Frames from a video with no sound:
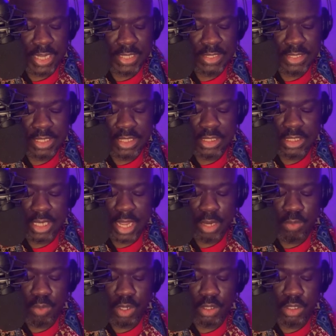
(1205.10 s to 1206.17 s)
I see she
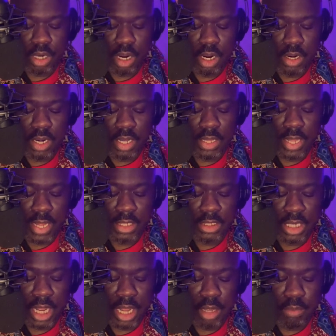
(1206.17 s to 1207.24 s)
had worked hard at that
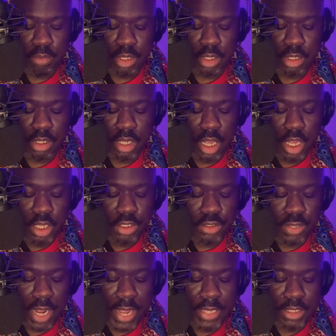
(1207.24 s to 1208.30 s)
job
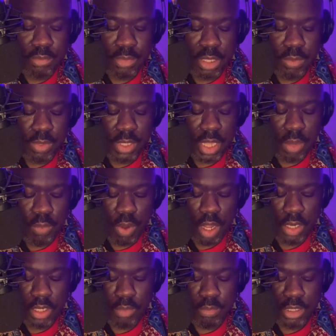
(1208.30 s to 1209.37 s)
tried to be what they
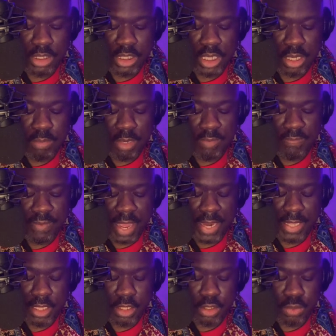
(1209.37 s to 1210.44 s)
wanted, but she had been
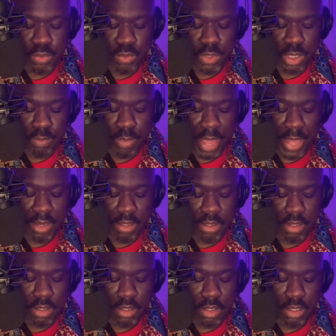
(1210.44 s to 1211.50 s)
fighting a losing battle.
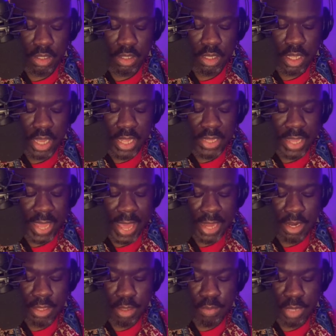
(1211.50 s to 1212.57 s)
They had
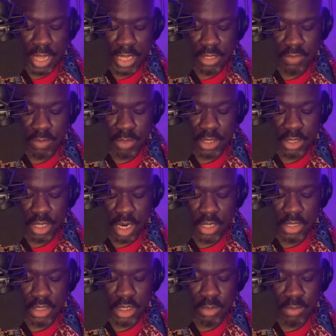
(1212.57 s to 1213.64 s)
other plans from the start,
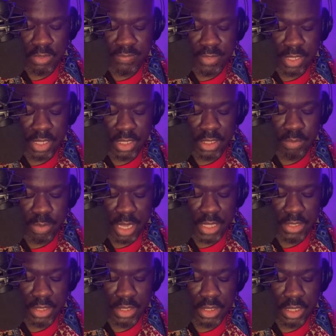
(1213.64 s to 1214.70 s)
and she was filling a
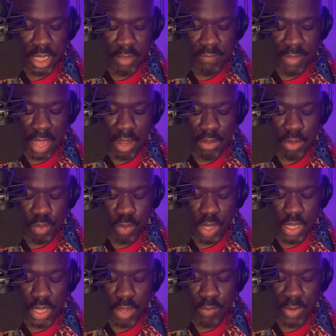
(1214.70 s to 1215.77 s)
space until they found the
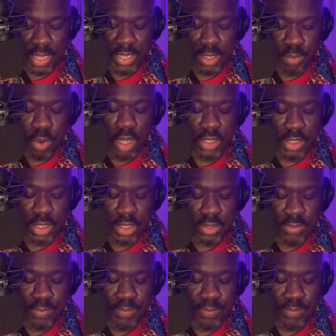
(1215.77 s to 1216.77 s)
one they really wanted.